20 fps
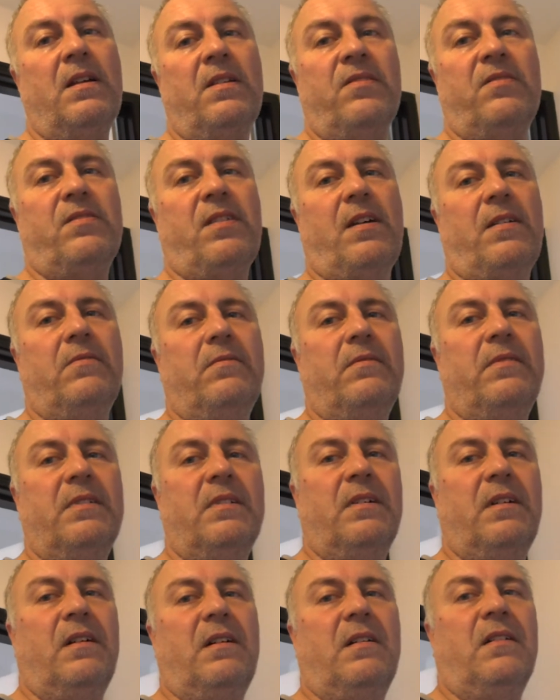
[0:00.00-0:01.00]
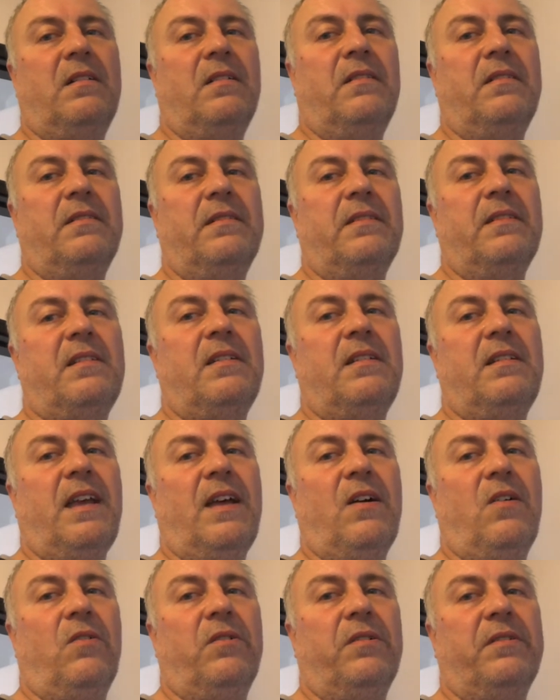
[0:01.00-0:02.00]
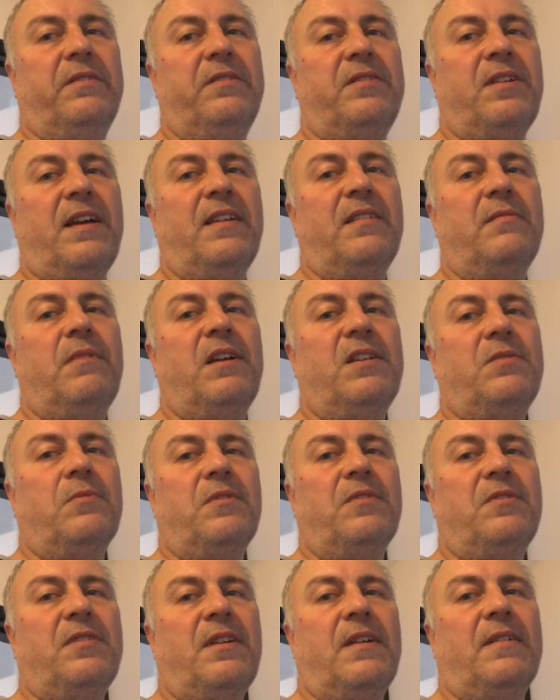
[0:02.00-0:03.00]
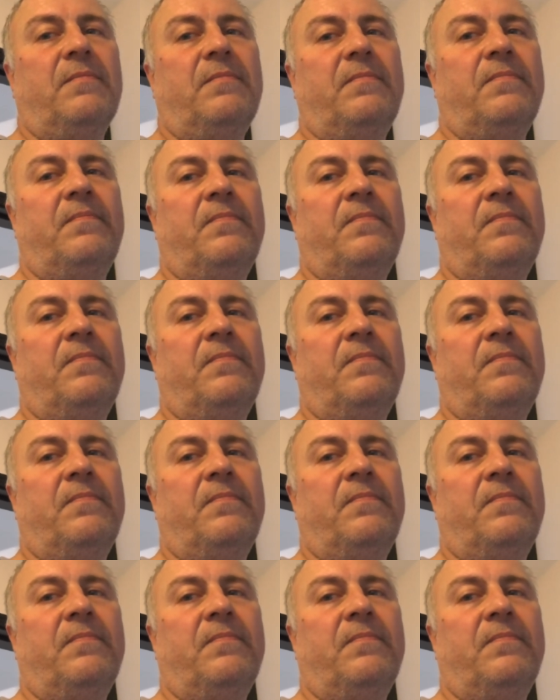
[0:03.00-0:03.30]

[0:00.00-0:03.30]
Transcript: So I'll get on and take the measurements now.